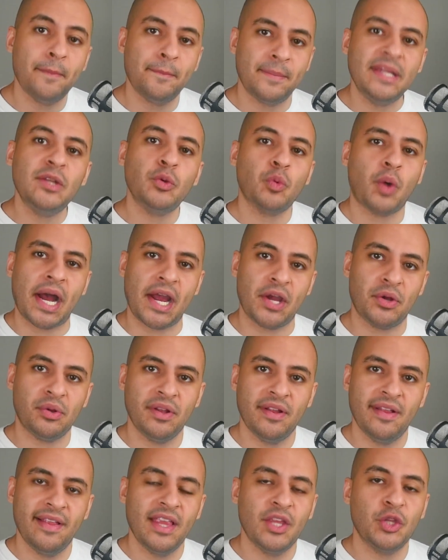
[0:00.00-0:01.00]

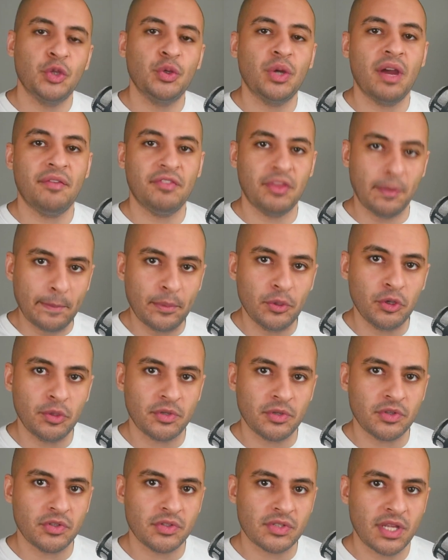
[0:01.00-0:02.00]
Meanwhile, you have the
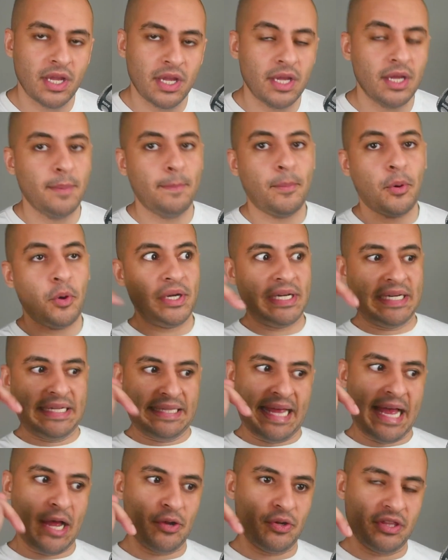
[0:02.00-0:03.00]
boomers pointing
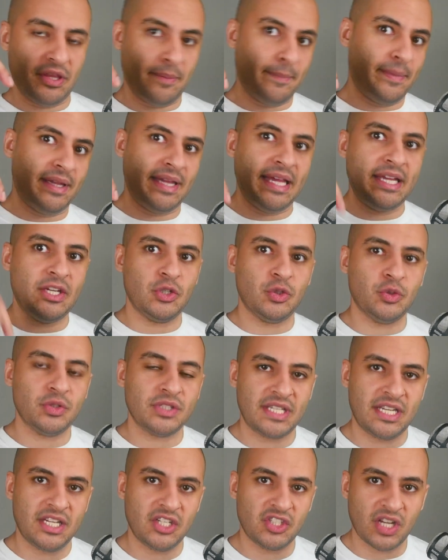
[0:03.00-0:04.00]
down at the
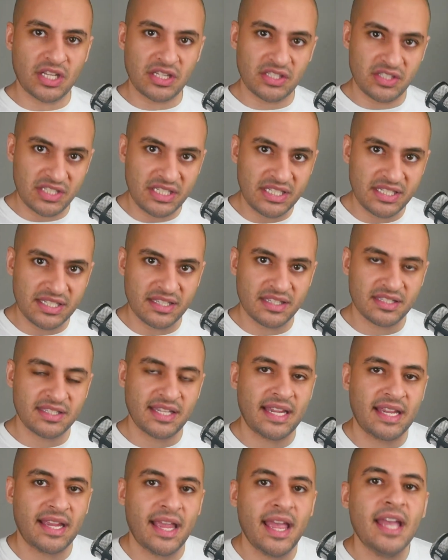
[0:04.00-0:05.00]
millennials and at Gen Z and
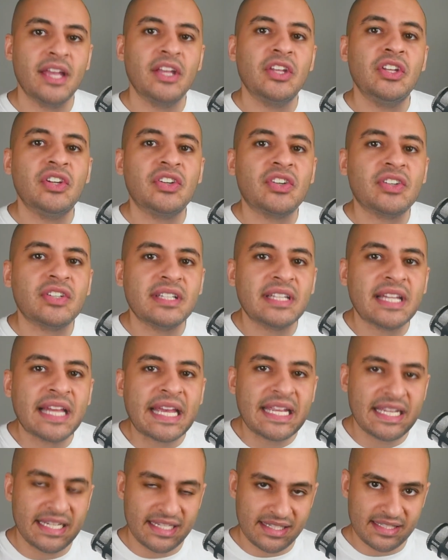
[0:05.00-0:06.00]
saying, "You're
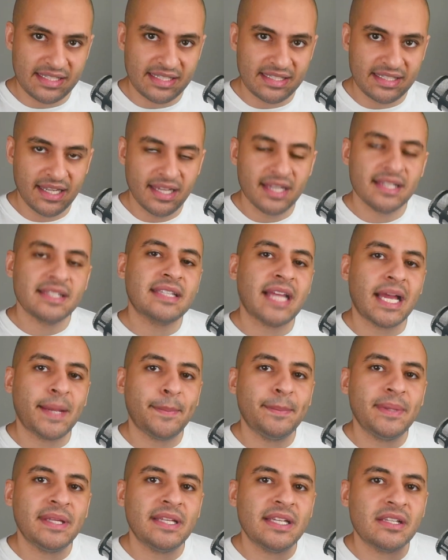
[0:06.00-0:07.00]
lazy.
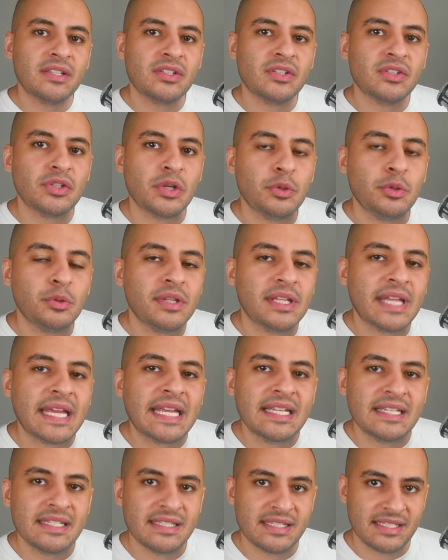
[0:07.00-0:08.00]
Stop being so
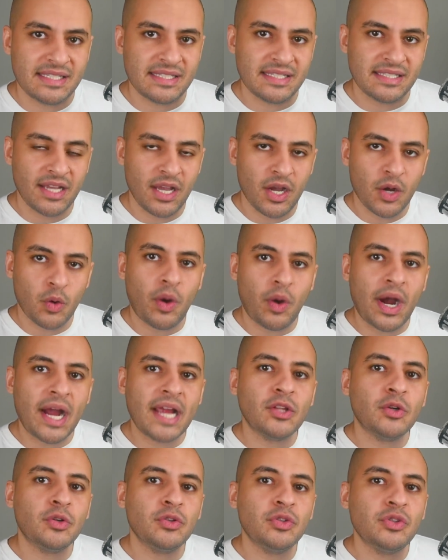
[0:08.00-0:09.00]
lazy.
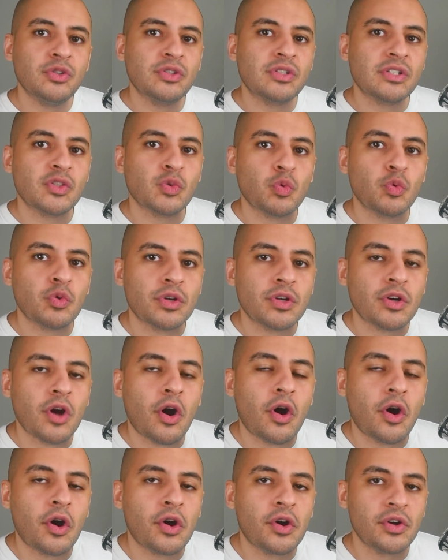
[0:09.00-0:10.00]
Why don't you just work
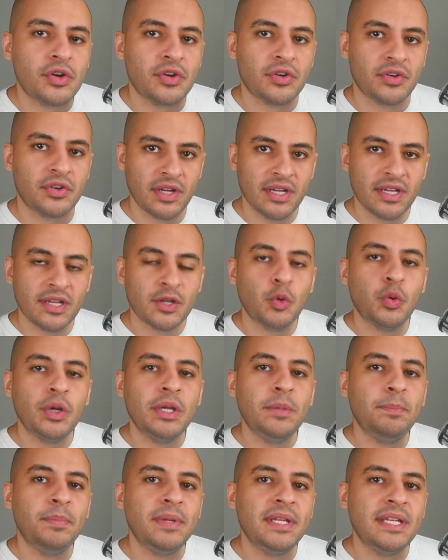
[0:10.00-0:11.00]
harder?
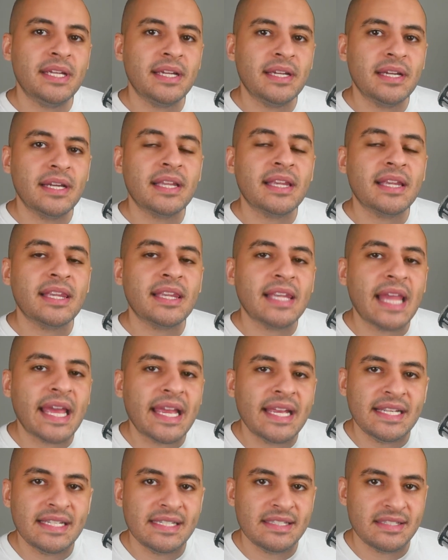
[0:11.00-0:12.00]
Quit being
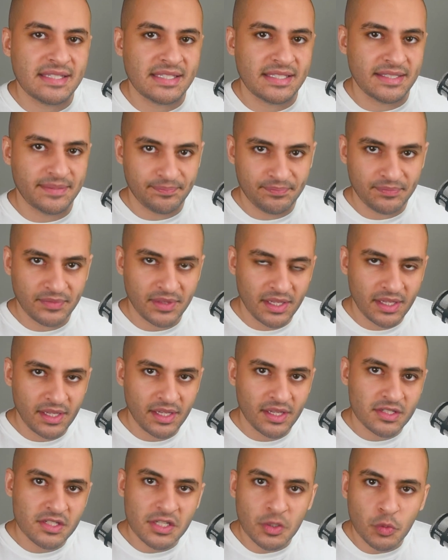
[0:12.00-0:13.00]
lazy."
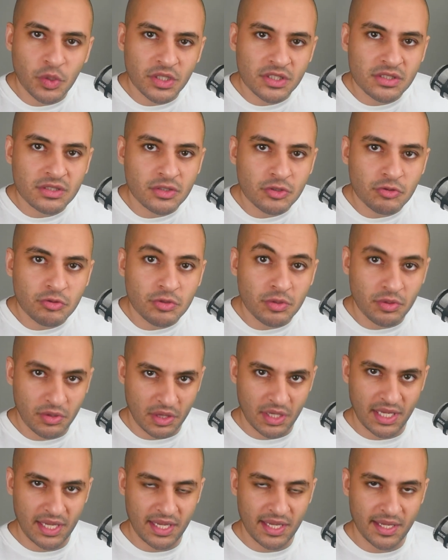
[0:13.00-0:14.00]
So, what's the
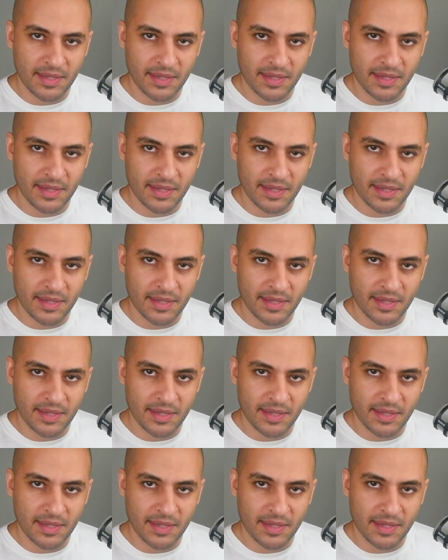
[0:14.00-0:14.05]
truth?